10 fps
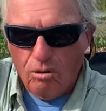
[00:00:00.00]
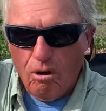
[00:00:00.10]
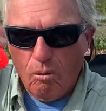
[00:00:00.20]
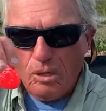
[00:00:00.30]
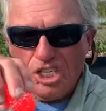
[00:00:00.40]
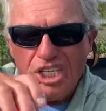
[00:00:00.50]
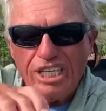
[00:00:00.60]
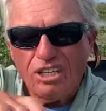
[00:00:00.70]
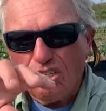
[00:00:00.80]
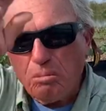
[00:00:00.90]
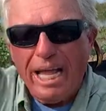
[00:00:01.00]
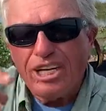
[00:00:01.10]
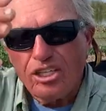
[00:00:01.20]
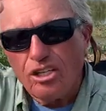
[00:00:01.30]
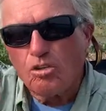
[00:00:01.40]
always see the
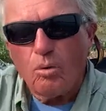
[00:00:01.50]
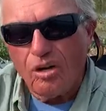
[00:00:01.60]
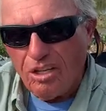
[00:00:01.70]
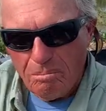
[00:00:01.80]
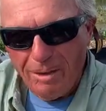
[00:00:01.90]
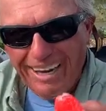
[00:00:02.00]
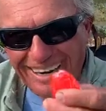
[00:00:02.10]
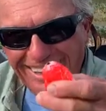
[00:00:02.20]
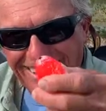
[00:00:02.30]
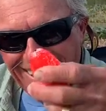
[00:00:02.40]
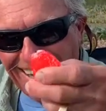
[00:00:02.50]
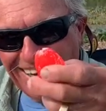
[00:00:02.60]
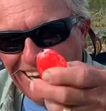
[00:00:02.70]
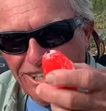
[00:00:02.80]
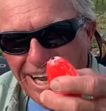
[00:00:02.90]
splashing and swirling, but
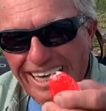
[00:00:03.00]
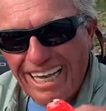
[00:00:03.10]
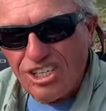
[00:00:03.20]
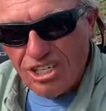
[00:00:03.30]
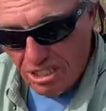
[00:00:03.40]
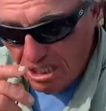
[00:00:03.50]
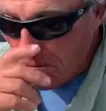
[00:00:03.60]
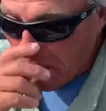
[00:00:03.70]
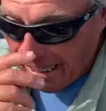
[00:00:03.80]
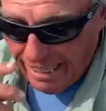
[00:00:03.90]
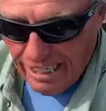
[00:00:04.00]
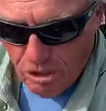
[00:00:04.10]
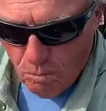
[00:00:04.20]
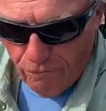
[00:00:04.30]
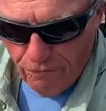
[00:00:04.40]
it seems like I catch
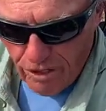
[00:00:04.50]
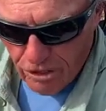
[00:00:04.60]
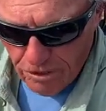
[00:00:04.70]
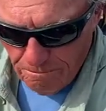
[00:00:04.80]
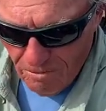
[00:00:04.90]
more fish.